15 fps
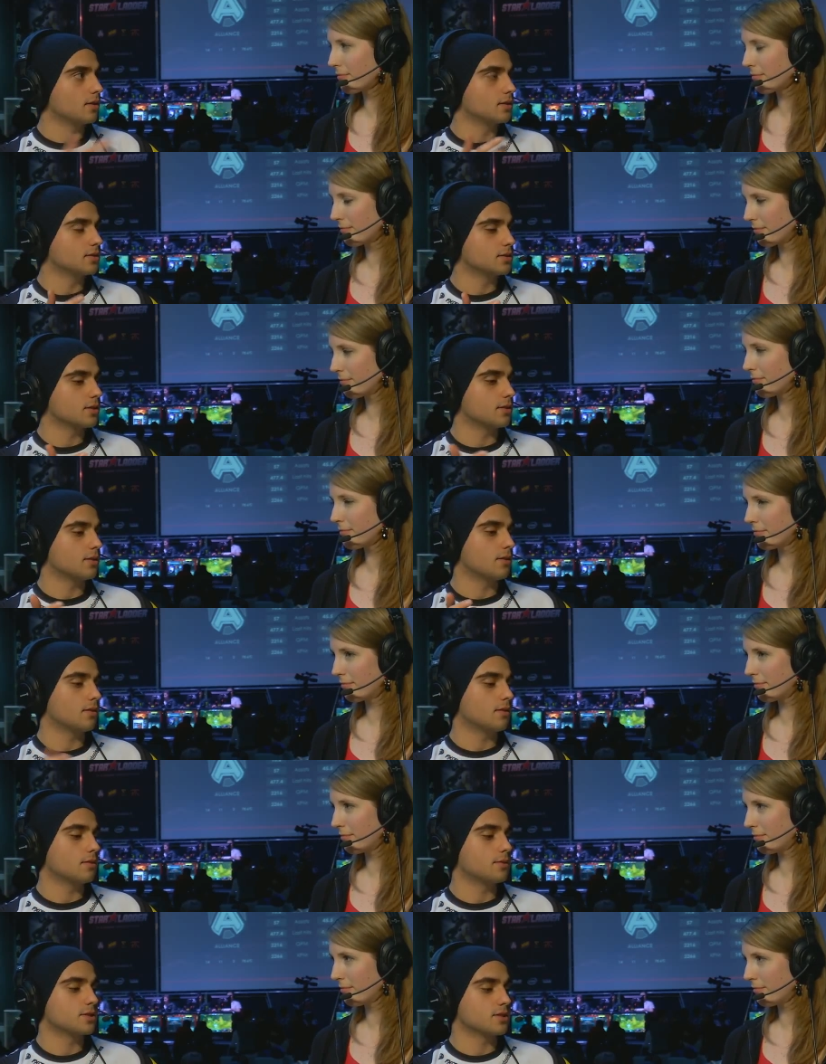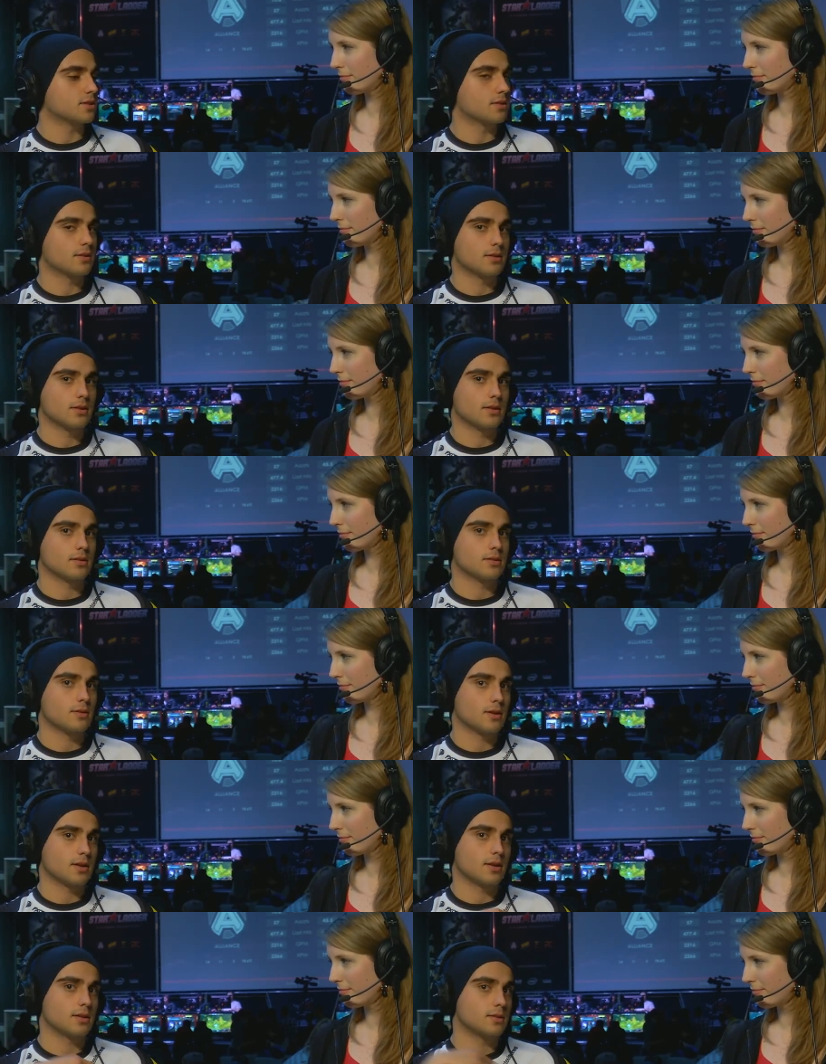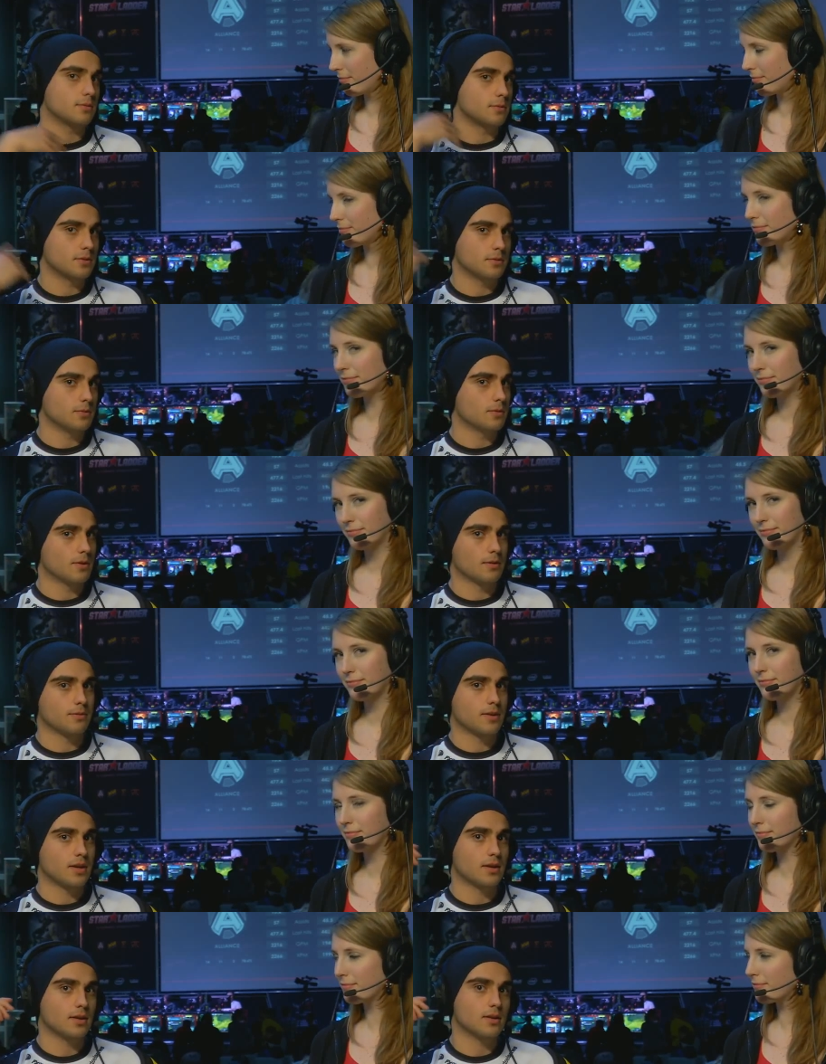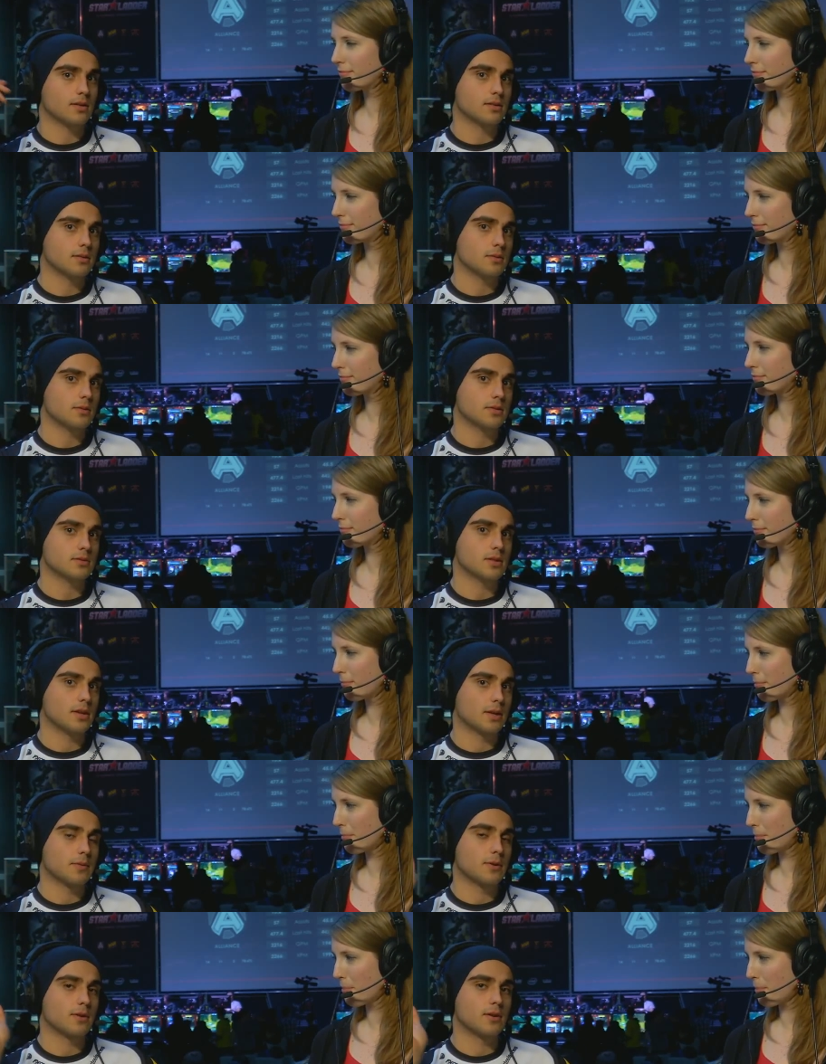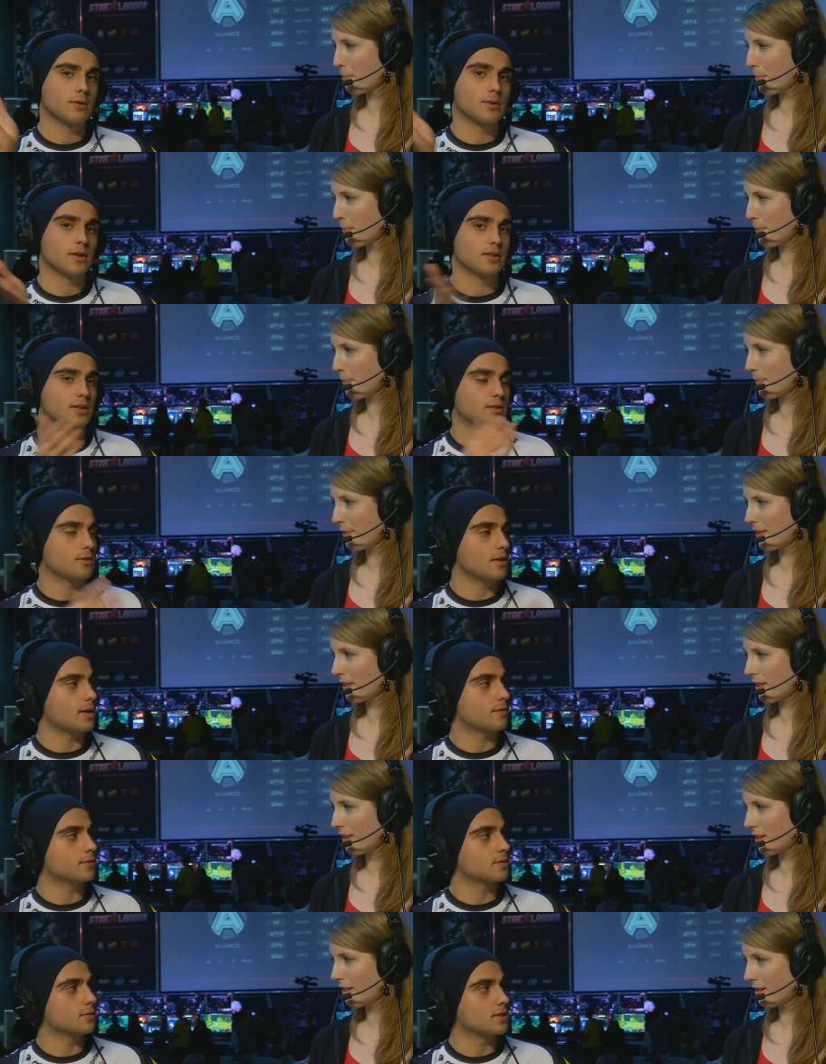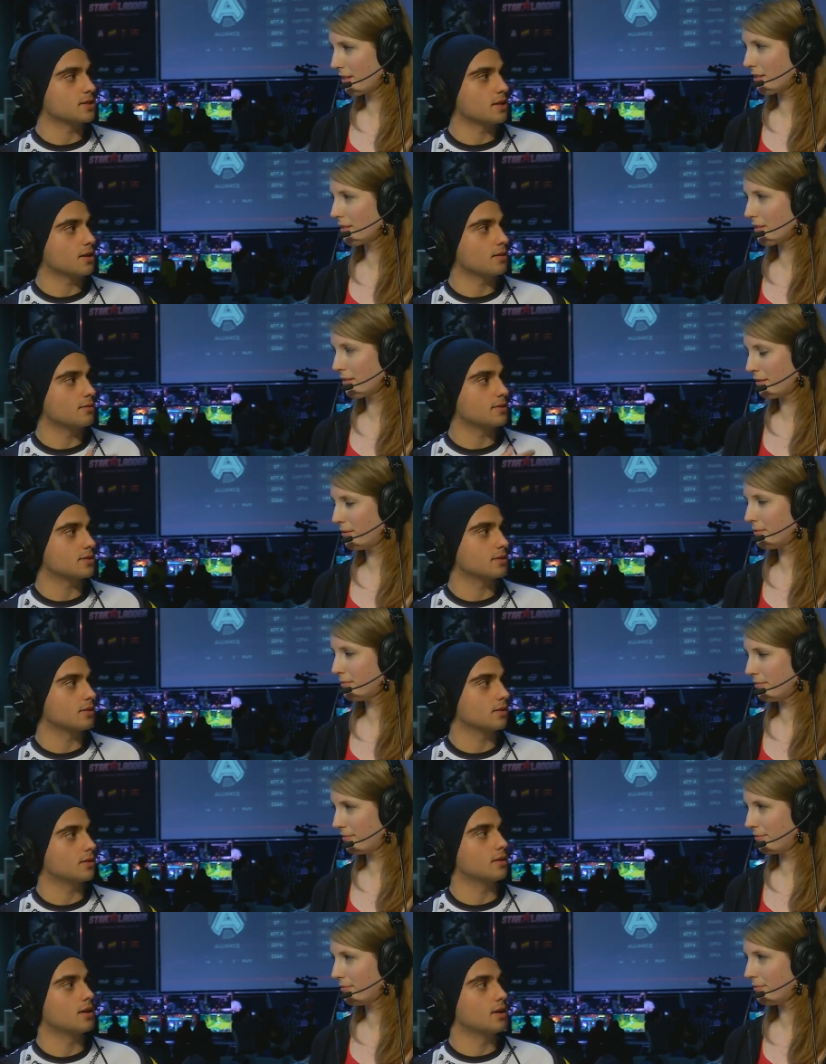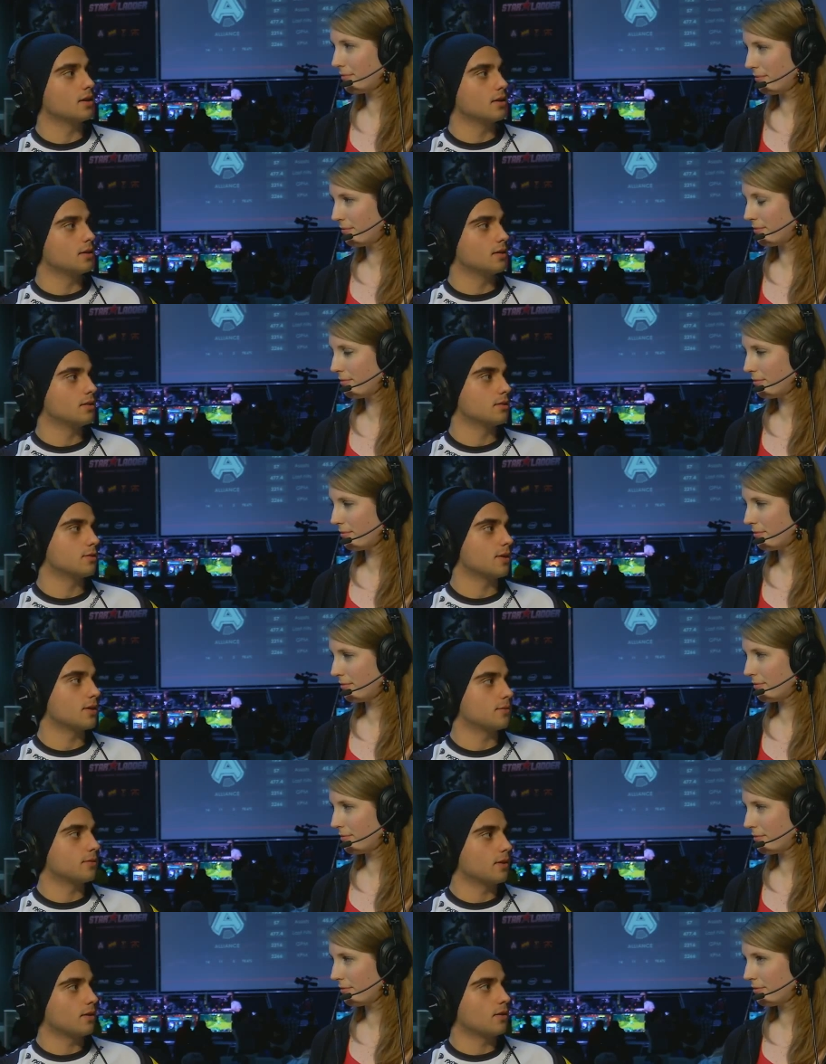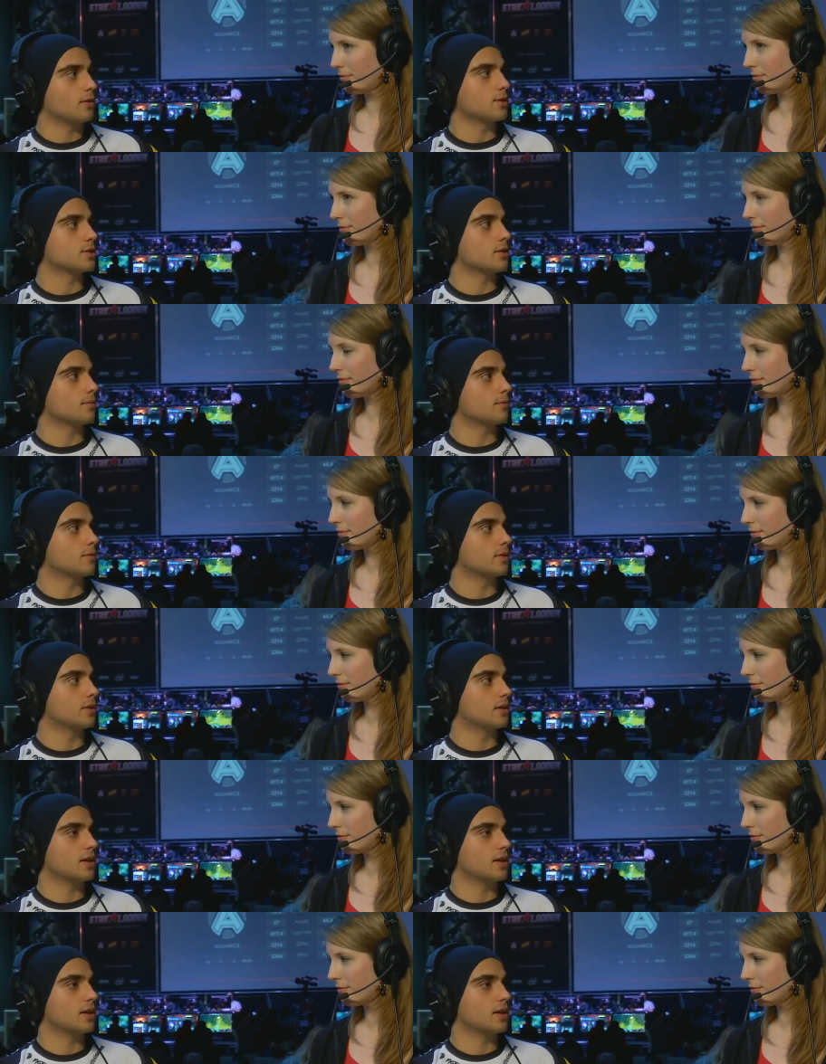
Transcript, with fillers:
Speaker 1: So we're just gonna try, gonna think, like we're gonna look at the drafts which they had recently, try to figure out something.